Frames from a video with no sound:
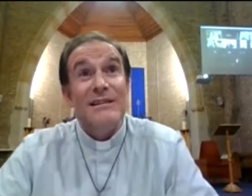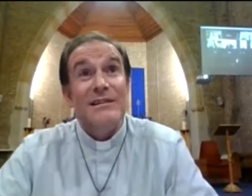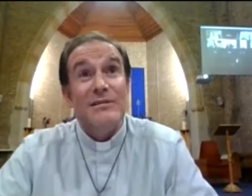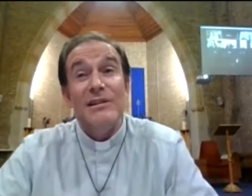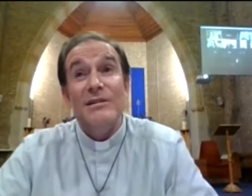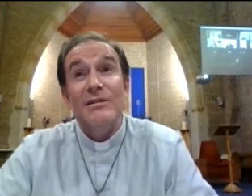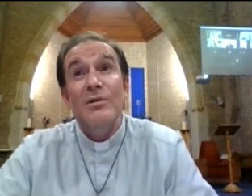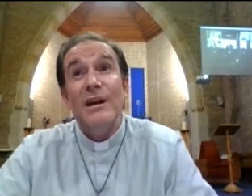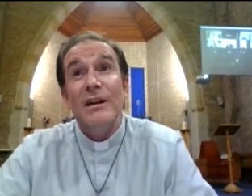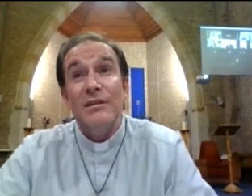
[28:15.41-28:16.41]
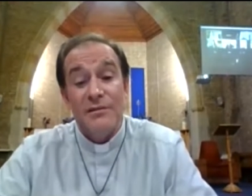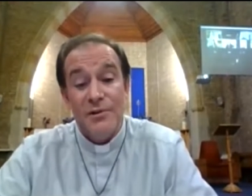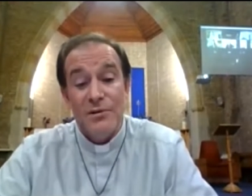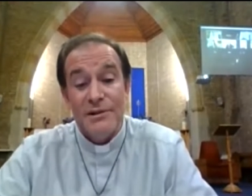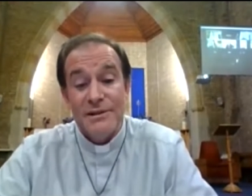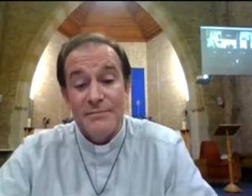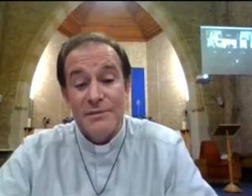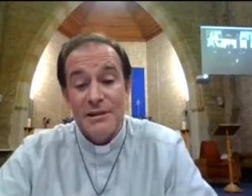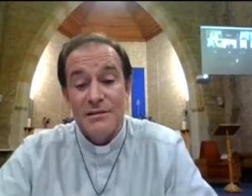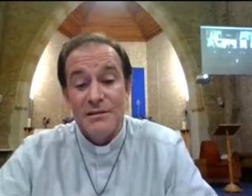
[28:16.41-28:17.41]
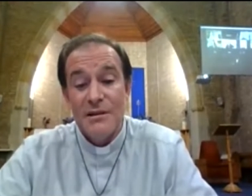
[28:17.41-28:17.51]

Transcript: you, you're all going to fall at some stage.